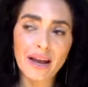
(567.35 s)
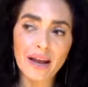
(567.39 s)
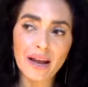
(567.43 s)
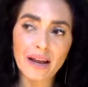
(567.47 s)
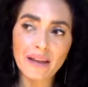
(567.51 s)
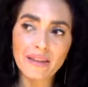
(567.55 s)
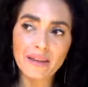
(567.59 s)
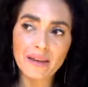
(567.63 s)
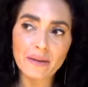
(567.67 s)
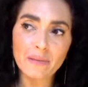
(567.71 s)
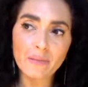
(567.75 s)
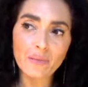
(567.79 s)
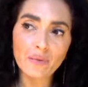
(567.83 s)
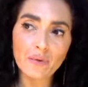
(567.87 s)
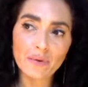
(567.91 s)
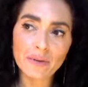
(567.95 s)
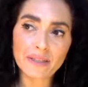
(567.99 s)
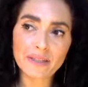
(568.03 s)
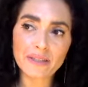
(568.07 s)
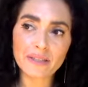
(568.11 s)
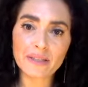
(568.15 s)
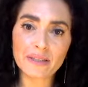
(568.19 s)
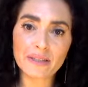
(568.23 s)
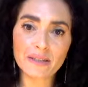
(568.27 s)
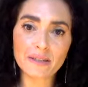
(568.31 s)
and that
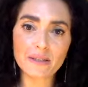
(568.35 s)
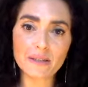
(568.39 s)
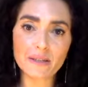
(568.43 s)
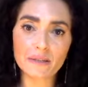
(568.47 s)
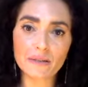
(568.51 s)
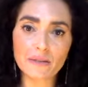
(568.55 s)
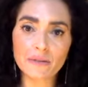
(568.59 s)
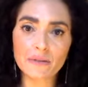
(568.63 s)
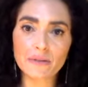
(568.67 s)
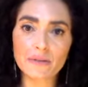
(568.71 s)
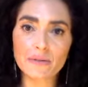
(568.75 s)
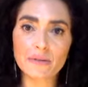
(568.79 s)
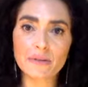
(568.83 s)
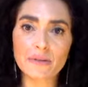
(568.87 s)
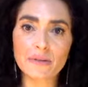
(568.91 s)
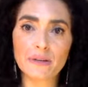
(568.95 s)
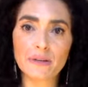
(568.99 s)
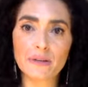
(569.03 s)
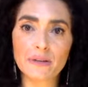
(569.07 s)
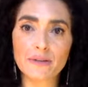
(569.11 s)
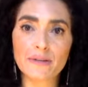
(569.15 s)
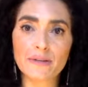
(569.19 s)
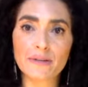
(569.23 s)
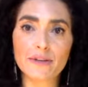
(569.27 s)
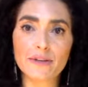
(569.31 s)
boys tend to lose
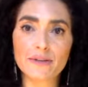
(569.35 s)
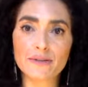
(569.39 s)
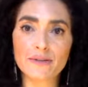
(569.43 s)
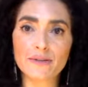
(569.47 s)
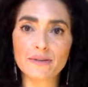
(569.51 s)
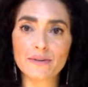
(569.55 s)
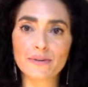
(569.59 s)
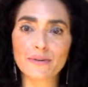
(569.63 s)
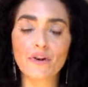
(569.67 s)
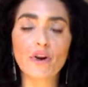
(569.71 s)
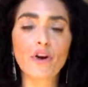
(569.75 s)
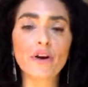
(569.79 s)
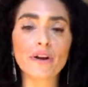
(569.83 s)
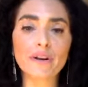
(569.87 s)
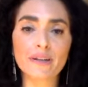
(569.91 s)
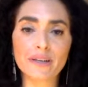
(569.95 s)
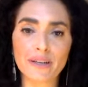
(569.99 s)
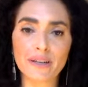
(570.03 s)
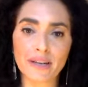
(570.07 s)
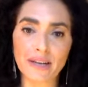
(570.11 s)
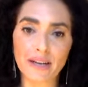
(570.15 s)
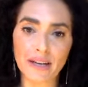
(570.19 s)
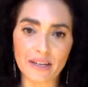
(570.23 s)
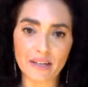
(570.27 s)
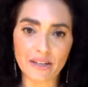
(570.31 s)
their sort of heart
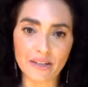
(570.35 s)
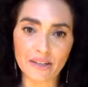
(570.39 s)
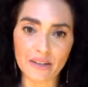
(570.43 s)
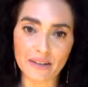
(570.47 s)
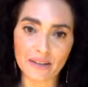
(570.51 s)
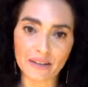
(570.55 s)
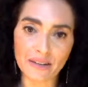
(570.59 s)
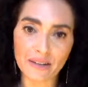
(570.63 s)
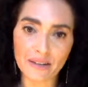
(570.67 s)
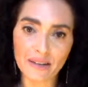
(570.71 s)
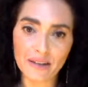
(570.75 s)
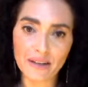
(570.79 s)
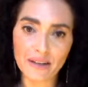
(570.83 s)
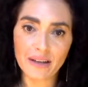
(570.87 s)
connection,